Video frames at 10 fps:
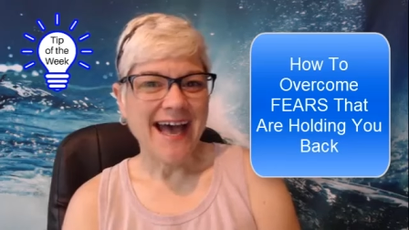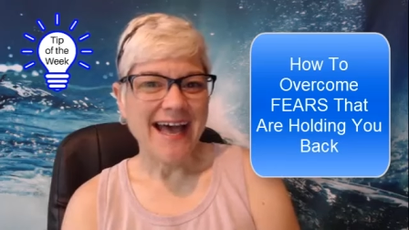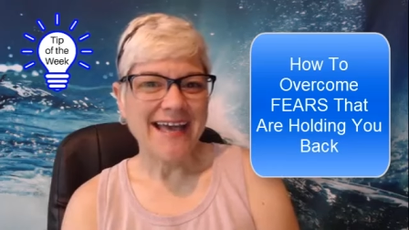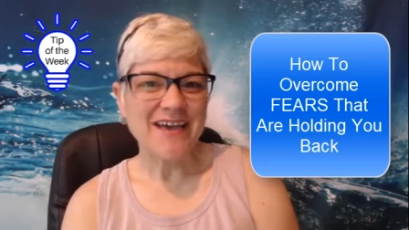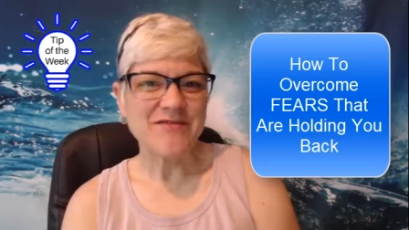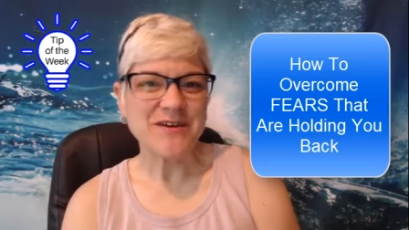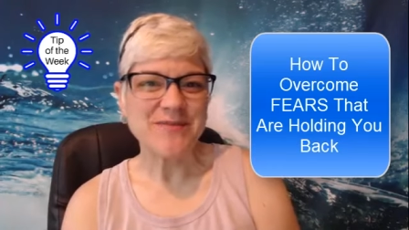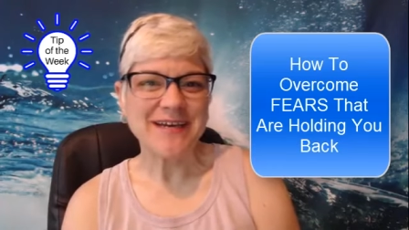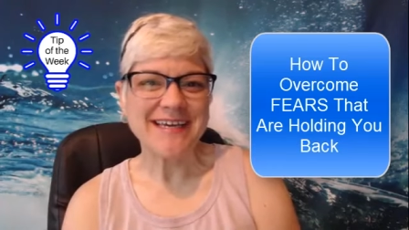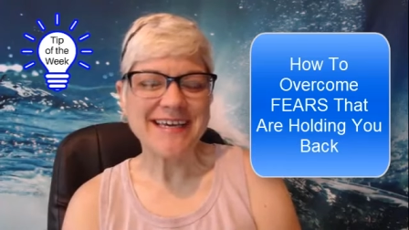Hi,
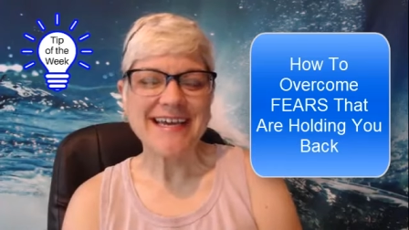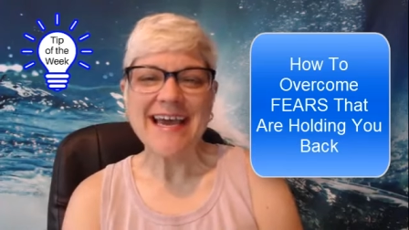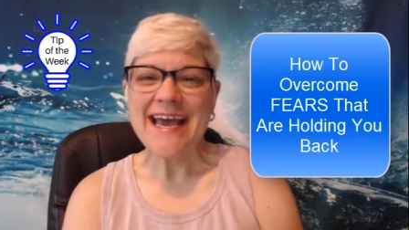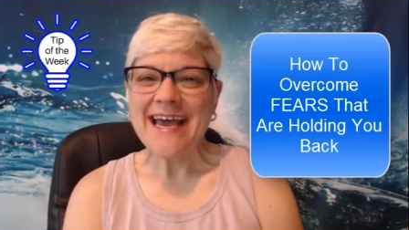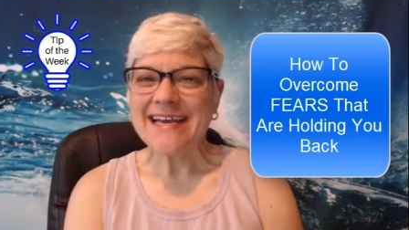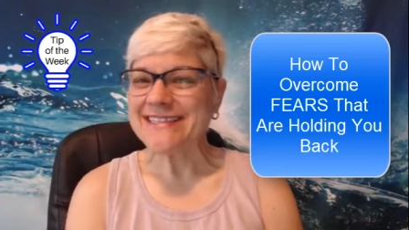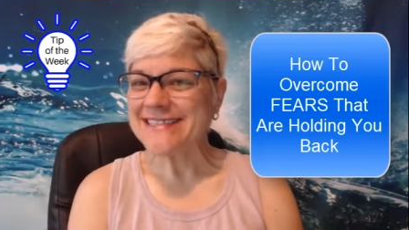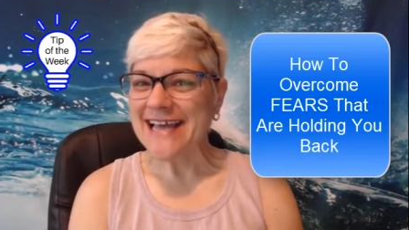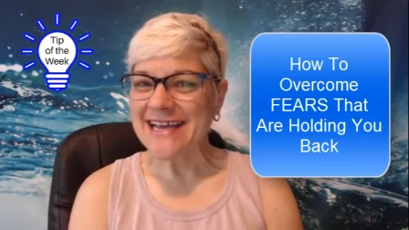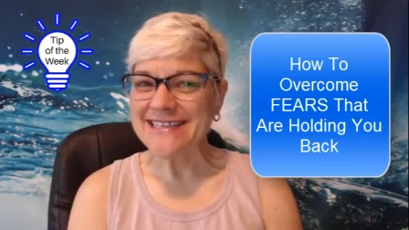everybody. I
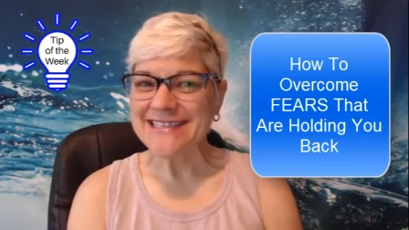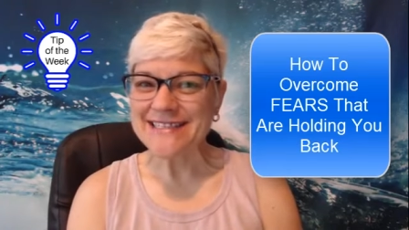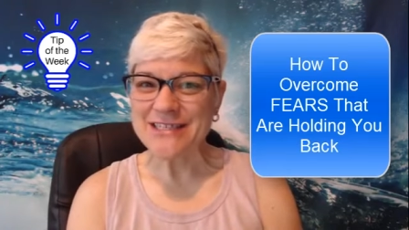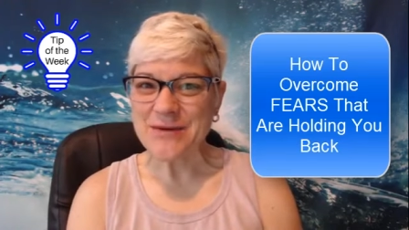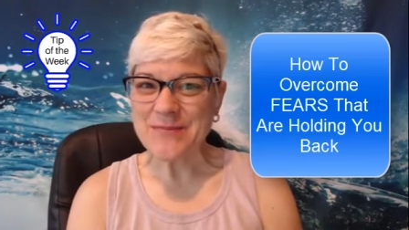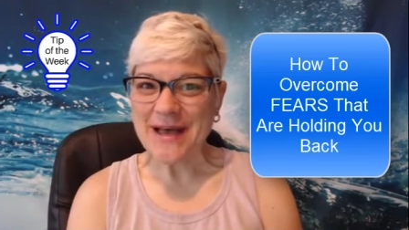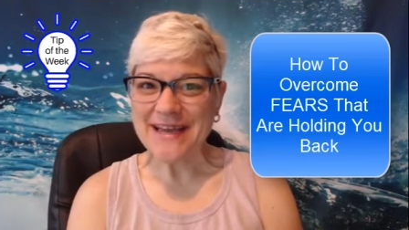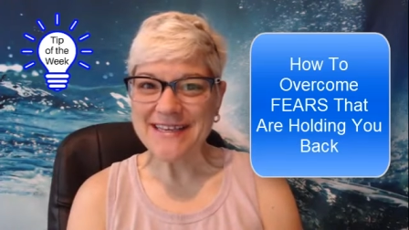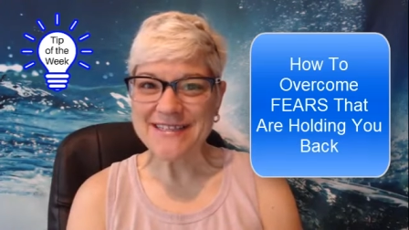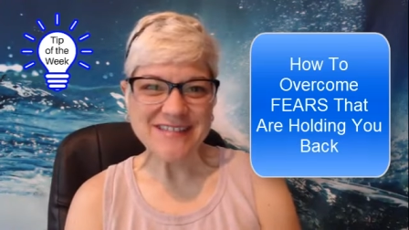decided to jump
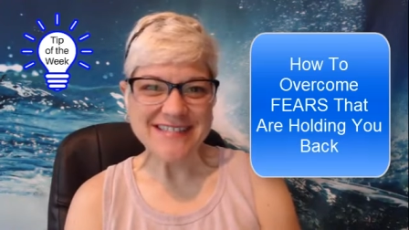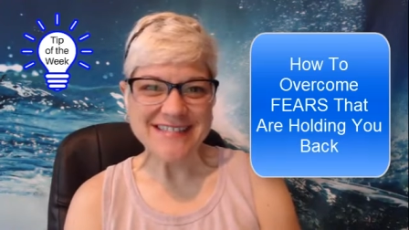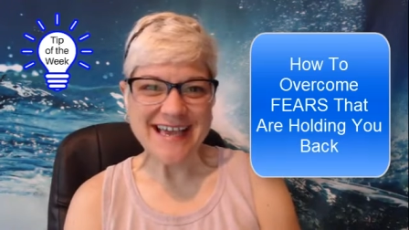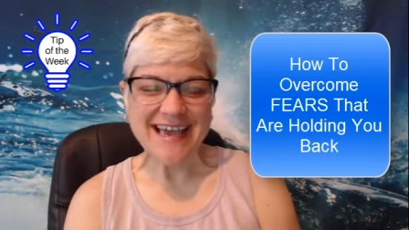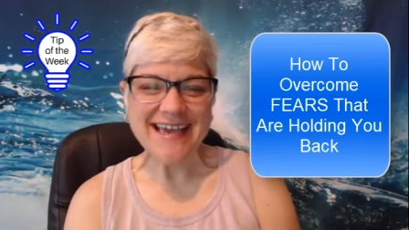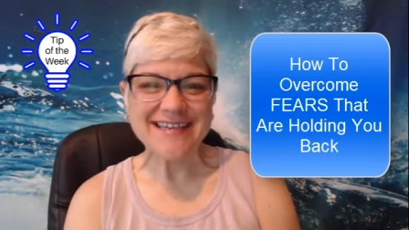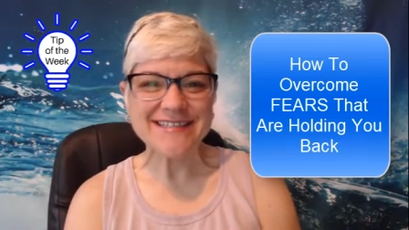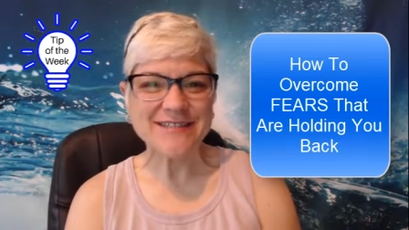on and today